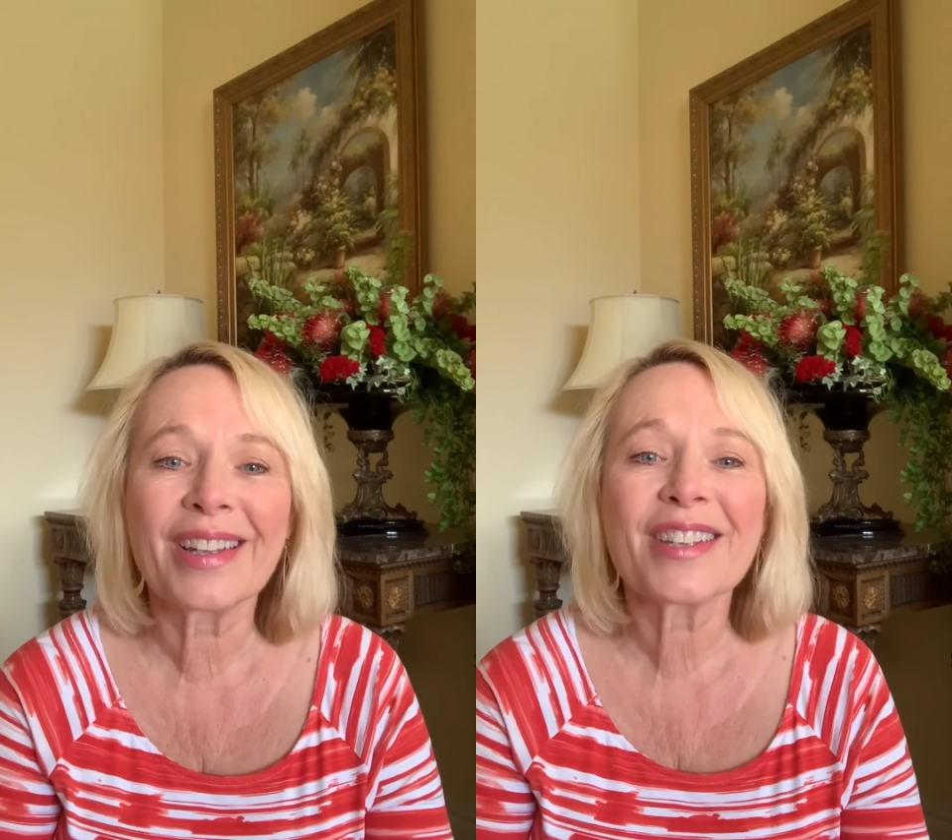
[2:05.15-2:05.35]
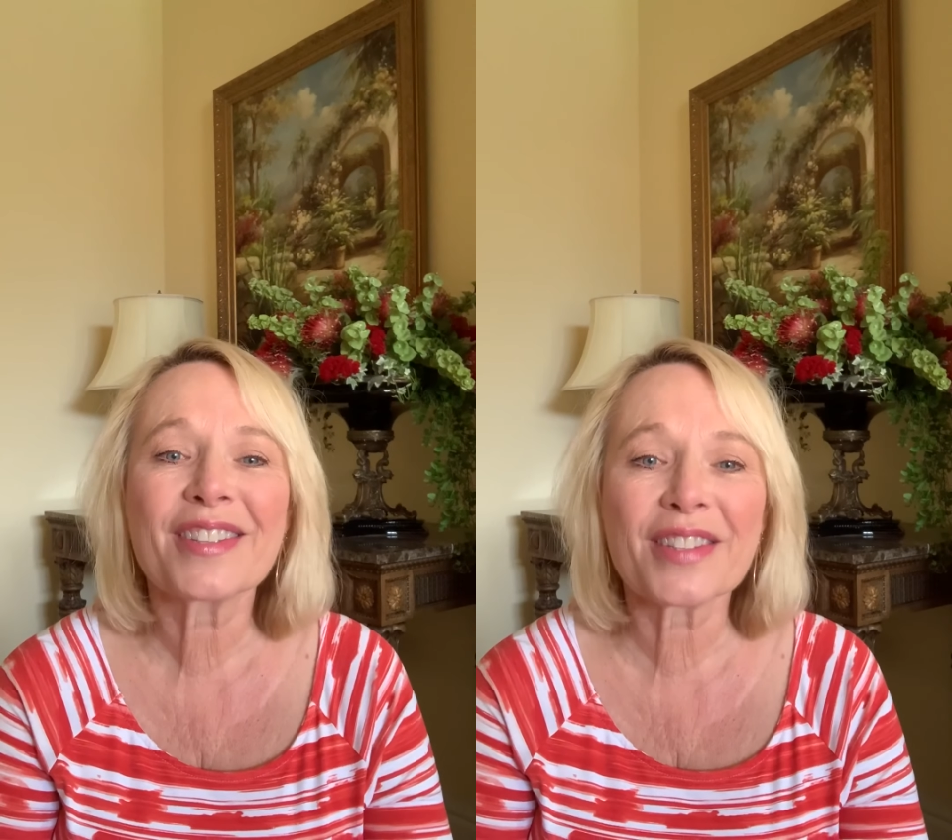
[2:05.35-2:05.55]

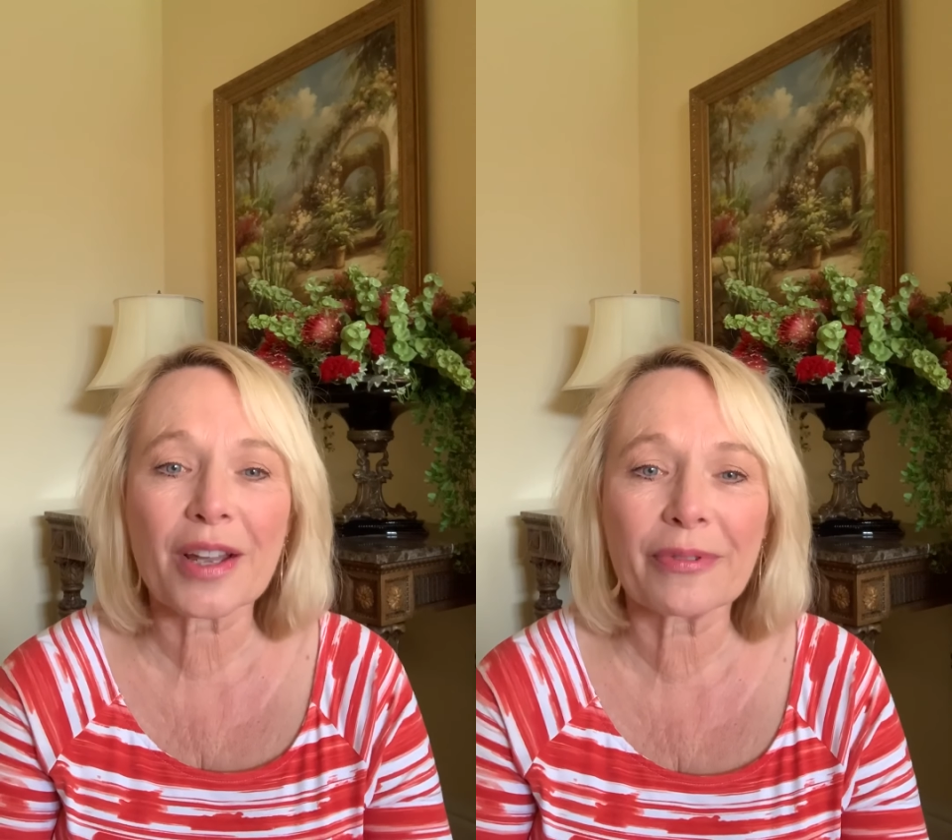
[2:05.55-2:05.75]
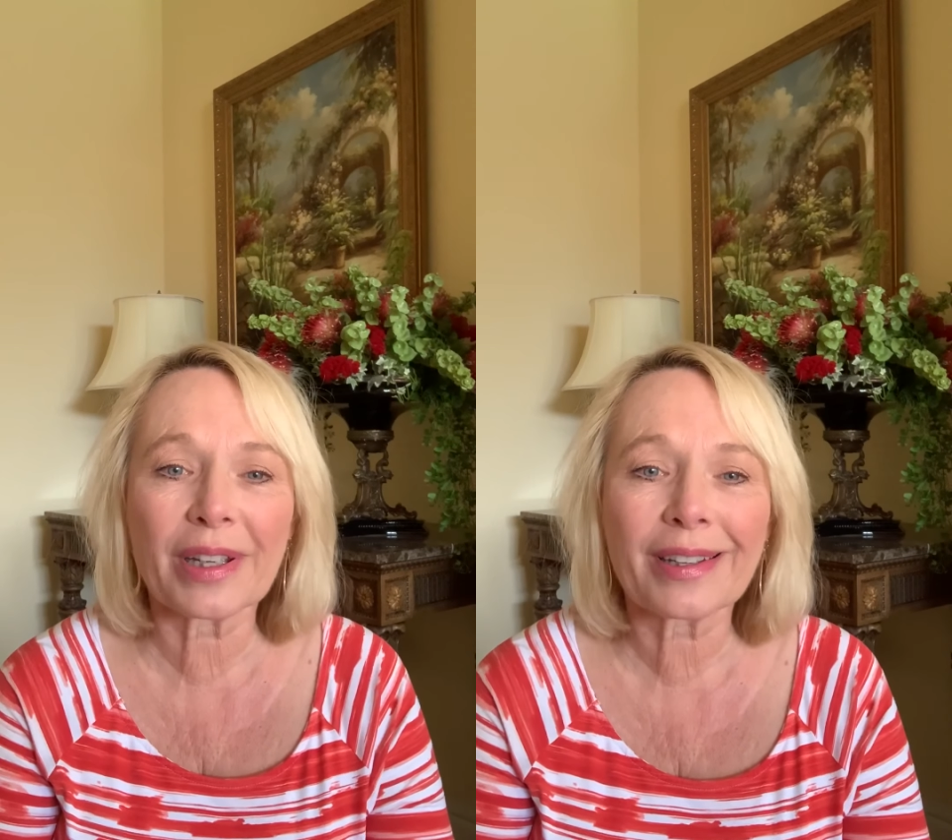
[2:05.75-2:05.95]

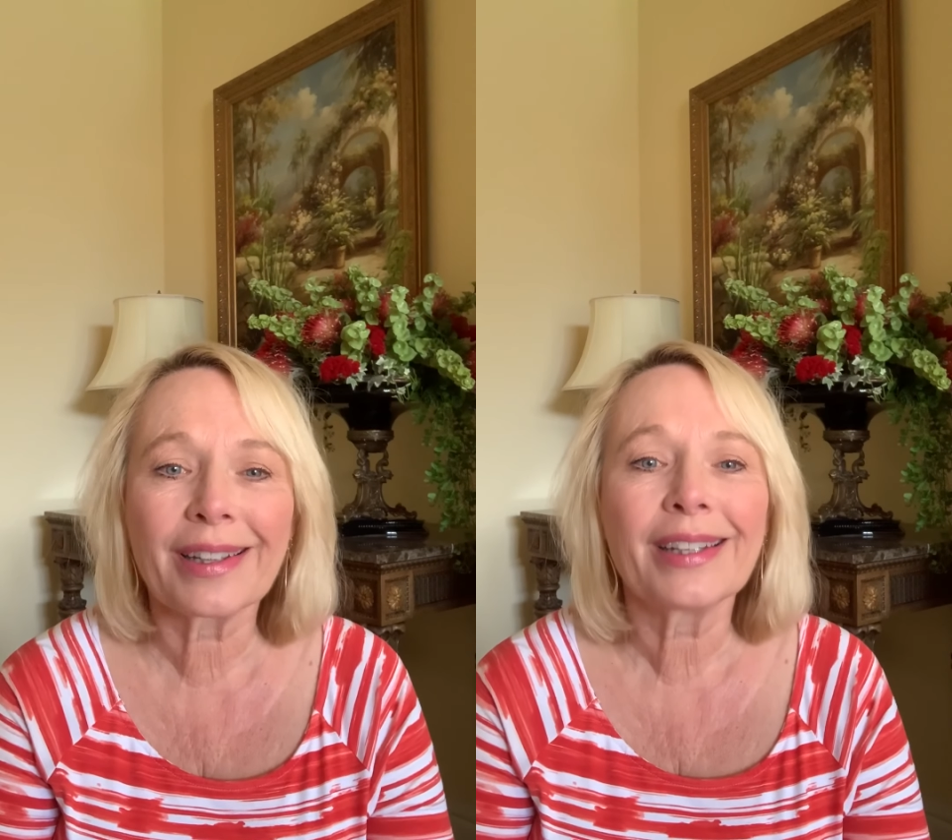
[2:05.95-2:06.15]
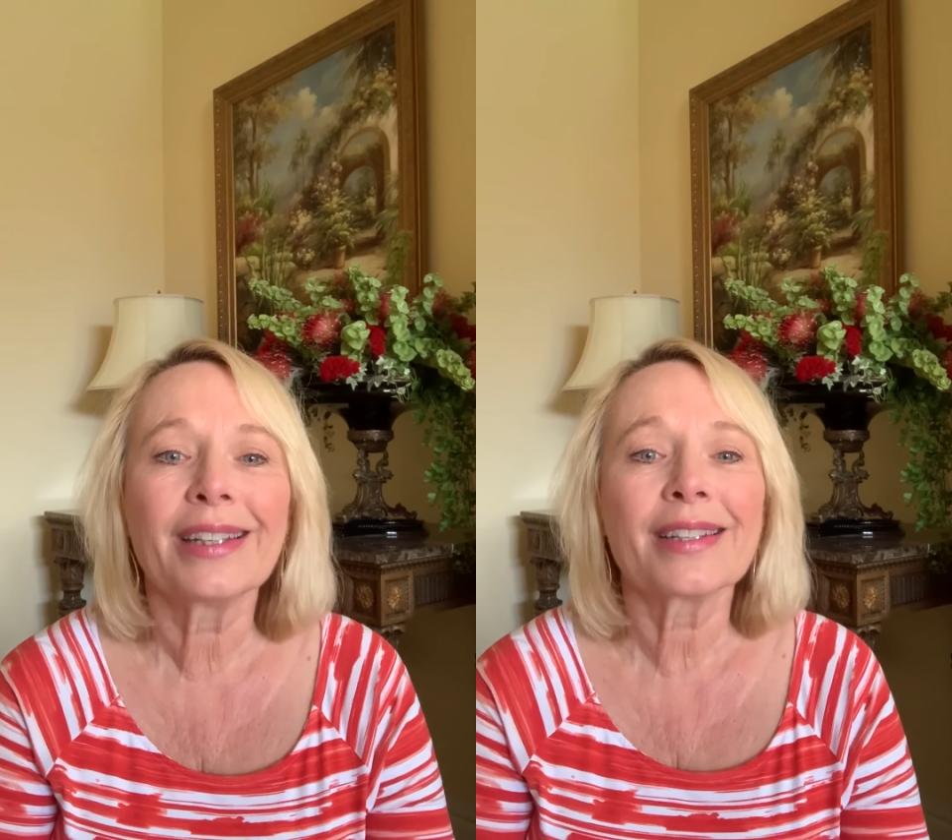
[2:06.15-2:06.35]
Suffolk,
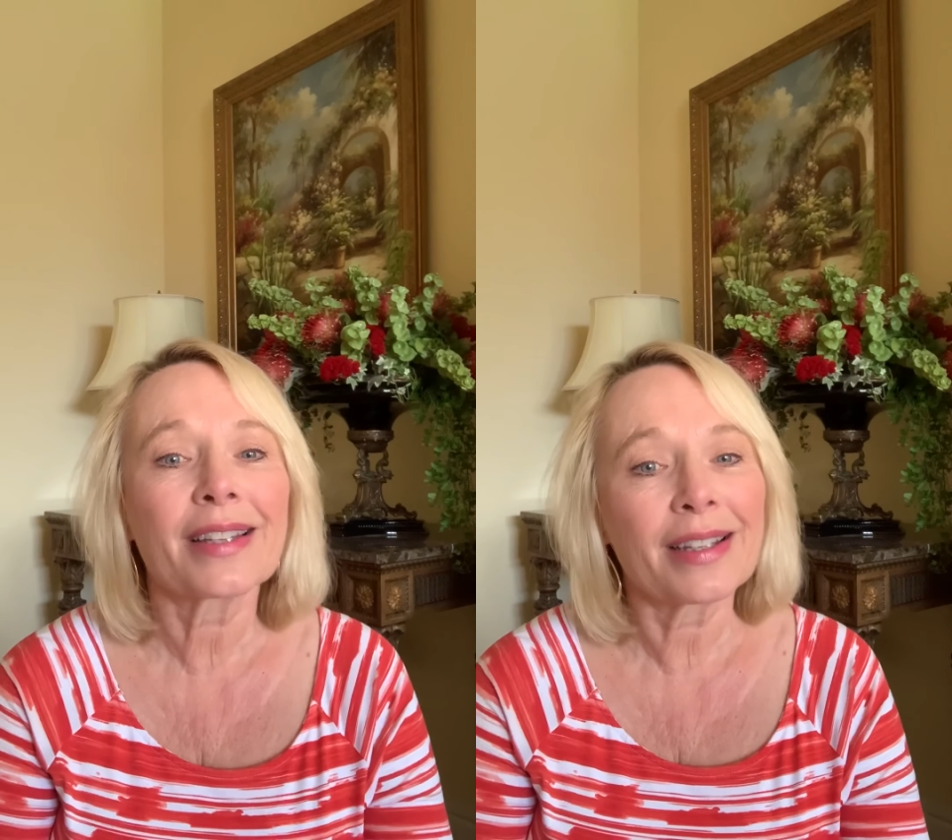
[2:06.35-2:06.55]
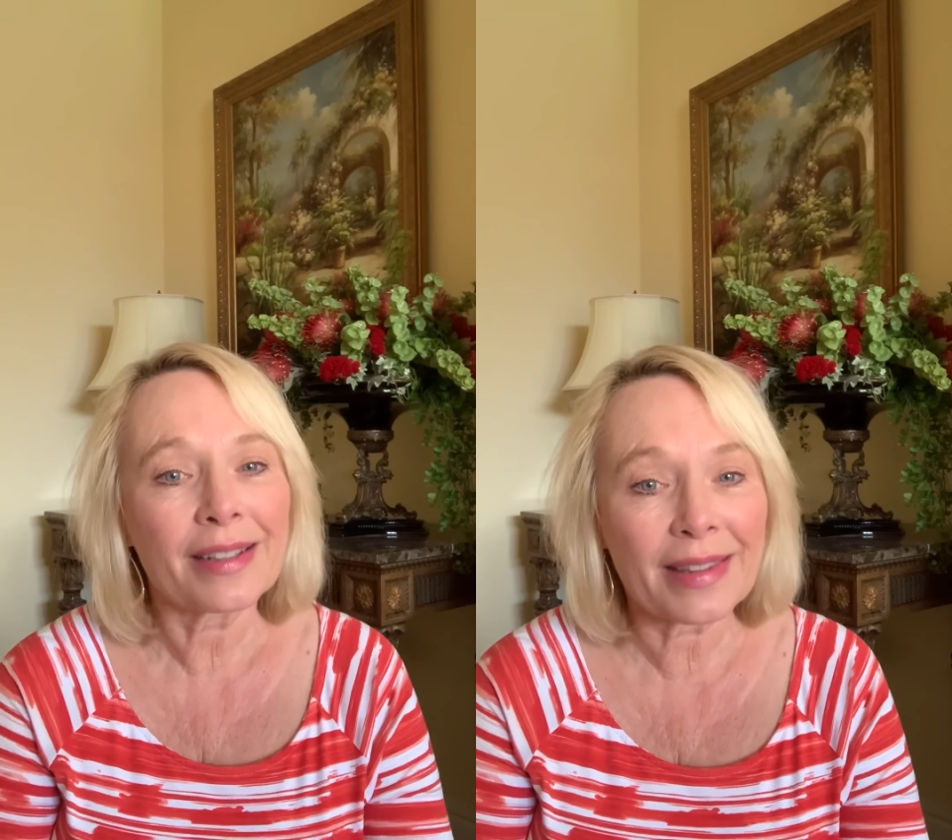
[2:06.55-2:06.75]

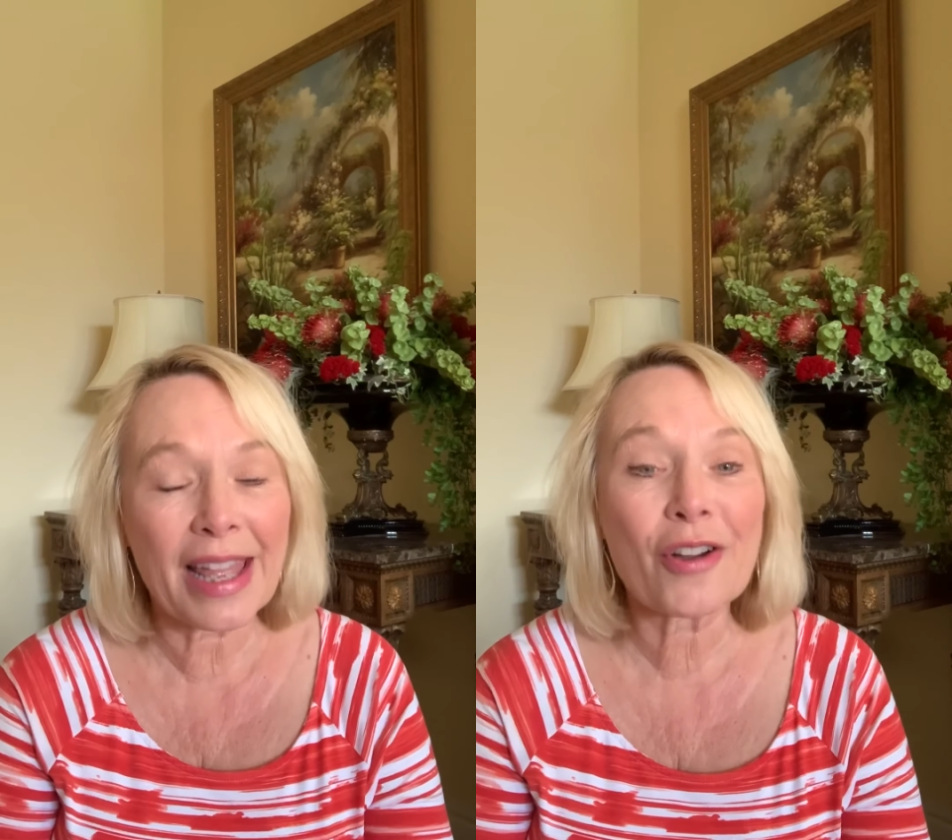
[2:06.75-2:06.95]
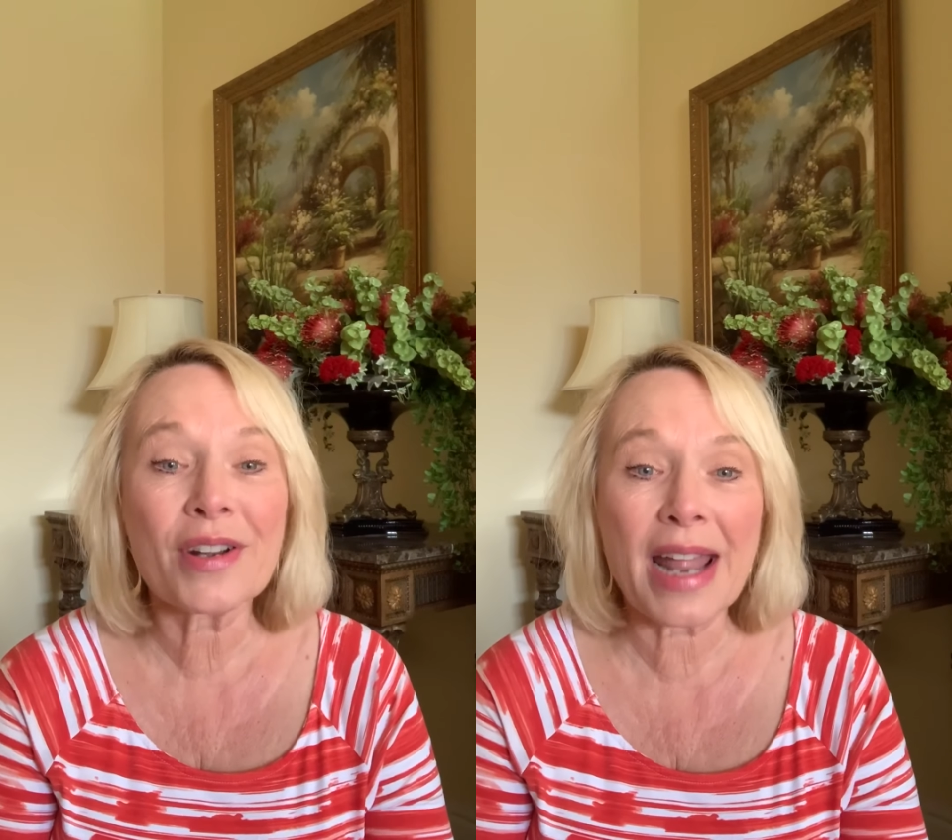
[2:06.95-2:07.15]

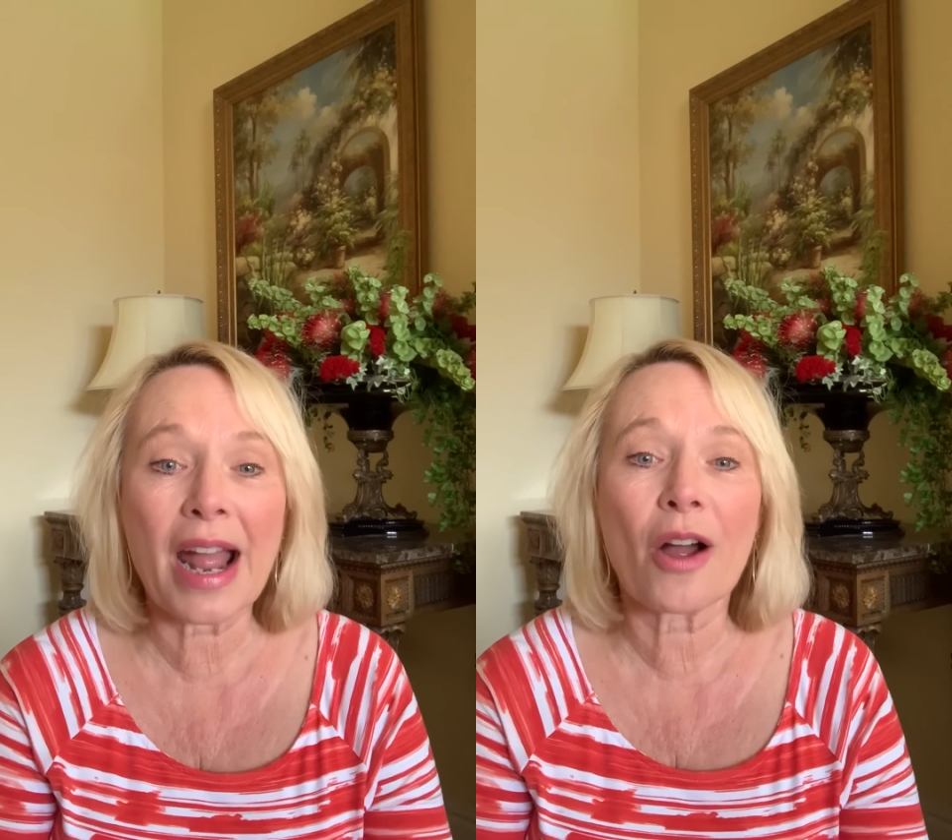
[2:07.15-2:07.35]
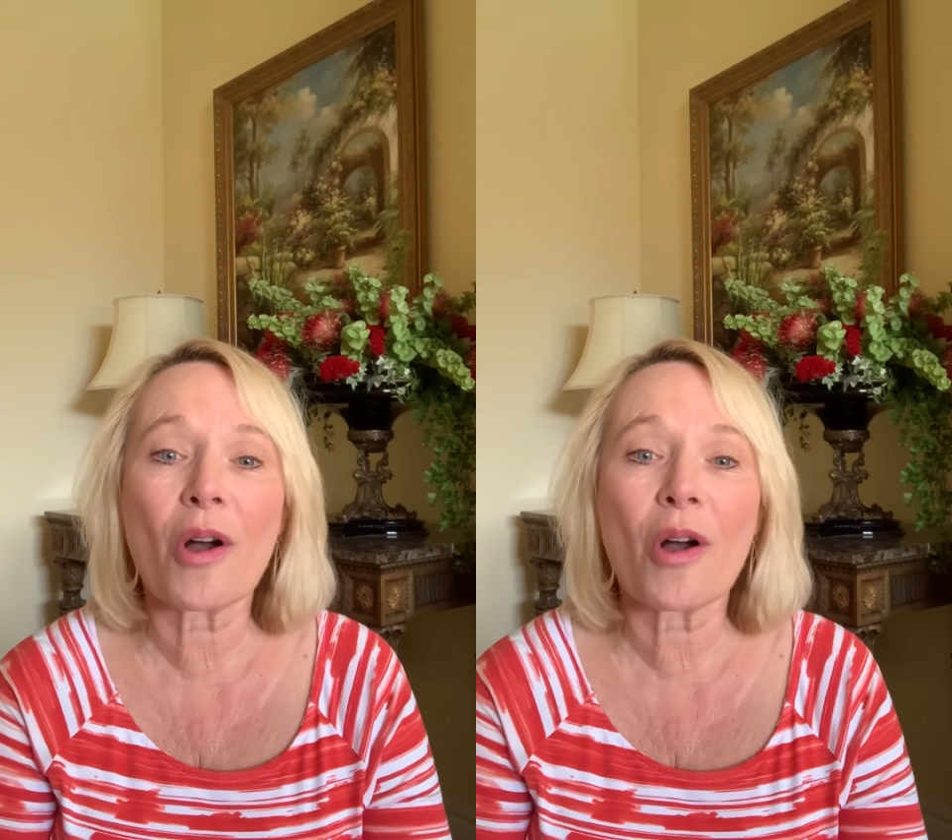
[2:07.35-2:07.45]
they're now